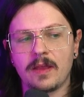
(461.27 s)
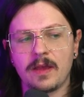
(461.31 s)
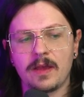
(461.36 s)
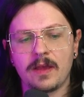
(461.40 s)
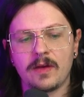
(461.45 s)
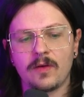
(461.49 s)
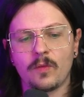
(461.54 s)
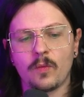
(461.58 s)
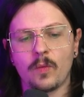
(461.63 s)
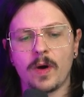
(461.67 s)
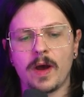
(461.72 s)

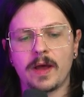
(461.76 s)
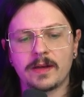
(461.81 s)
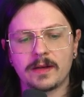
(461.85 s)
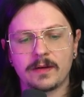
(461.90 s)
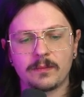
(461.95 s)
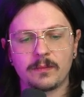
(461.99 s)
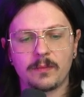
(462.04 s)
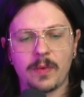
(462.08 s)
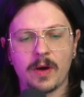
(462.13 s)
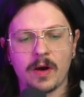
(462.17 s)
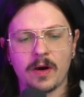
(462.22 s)

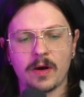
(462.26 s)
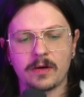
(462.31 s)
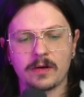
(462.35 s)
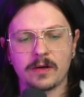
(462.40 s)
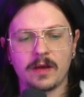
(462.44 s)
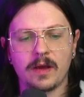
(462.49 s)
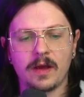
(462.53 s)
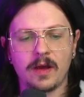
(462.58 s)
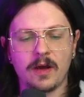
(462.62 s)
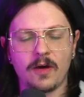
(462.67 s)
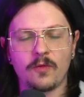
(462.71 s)
what part
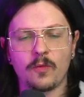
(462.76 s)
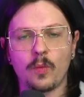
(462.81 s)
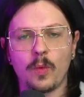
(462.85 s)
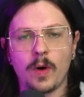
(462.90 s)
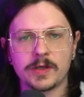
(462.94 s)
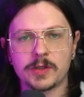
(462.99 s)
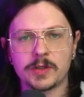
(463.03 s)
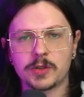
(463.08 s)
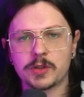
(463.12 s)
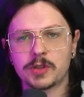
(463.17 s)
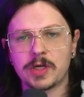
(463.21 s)
of
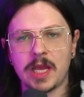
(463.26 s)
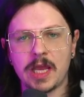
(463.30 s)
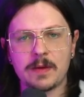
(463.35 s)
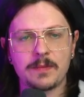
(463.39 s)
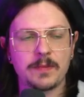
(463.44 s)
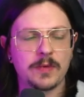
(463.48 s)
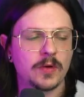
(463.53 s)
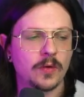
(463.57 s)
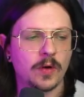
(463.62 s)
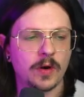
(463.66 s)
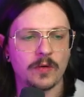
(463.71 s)
what
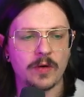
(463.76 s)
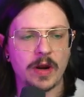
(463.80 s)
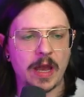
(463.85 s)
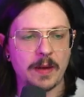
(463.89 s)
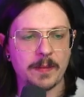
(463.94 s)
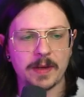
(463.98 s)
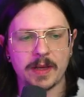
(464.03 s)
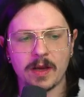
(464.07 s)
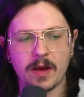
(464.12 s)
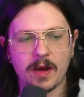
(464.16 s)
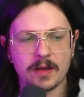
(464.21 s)
shape you are
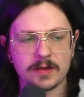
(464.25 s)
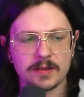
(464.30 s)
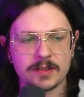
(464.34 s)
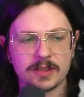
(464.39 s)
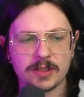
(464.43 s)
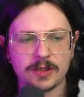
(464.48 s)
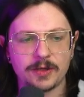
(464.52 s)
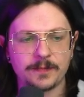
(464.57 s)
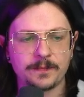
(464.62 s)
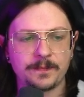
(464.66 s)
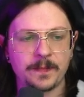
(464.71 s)
grabbing
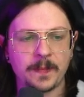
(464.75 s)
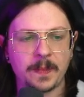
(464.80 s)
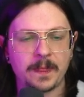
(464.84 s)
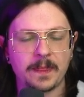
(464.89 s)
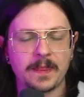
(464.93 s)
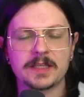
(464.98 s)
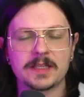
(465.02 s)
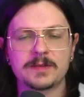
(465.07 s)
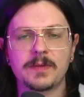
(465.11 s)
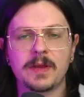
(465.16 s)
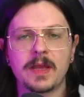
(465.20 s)
onto.
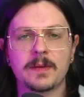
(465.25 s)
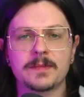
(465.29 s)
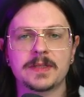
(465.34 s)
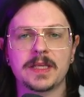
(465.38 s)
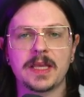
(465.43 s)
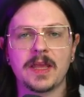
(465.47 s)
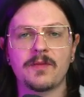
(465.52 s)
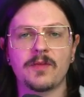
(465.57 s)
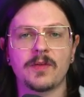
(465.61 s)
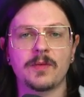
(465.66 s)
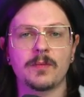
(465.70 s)
This becomes
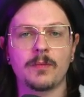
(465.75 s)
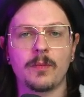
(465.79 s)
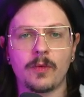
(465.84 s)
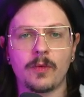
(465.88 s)
even more